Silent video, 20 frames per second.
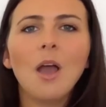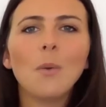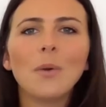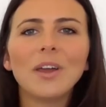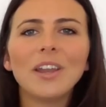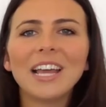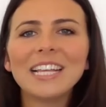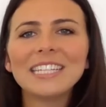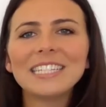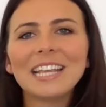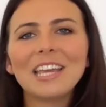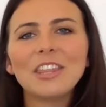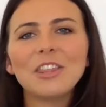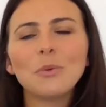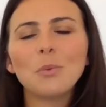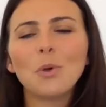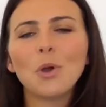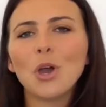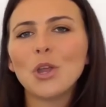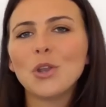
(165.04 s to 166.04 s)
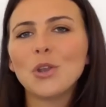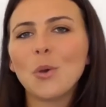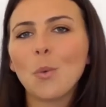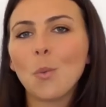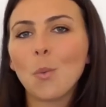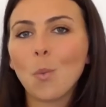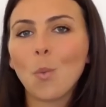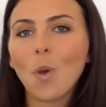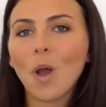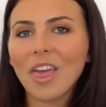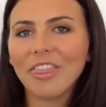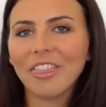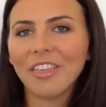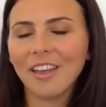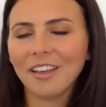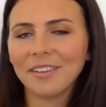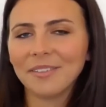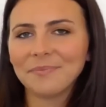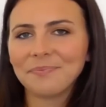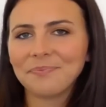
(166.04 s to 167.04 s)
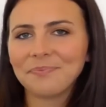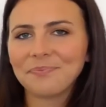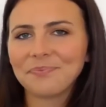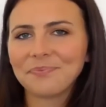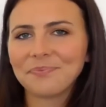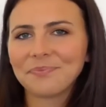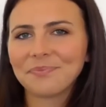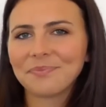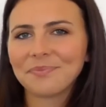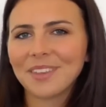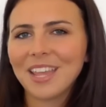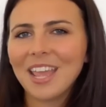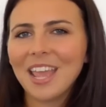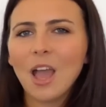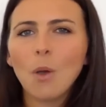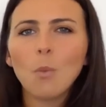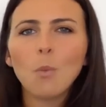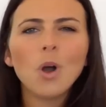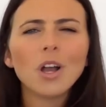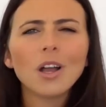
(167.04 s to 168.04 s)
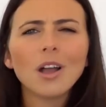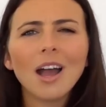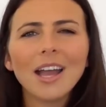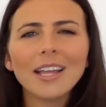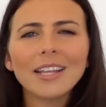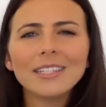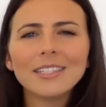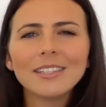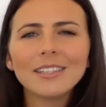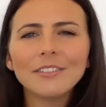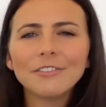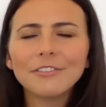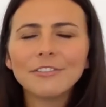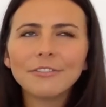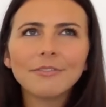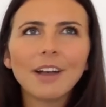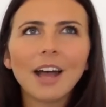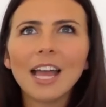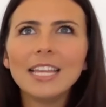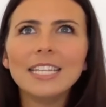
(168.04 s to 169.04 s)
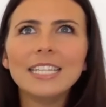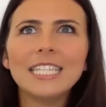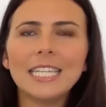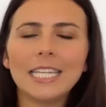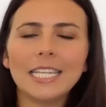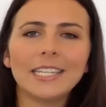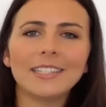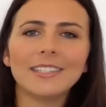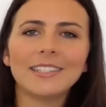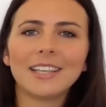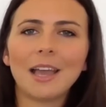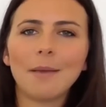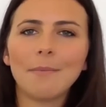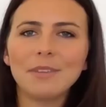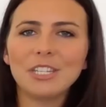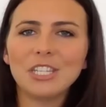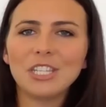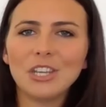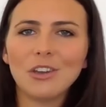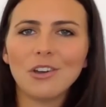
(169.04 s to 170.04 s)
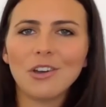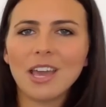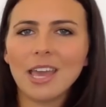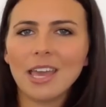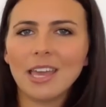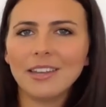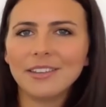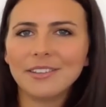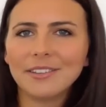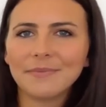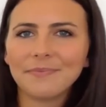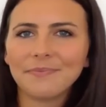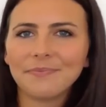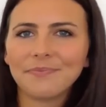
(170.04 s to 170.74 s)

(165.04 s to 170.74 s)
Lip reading: When I say the word weather, what kinds of ideas come into your head?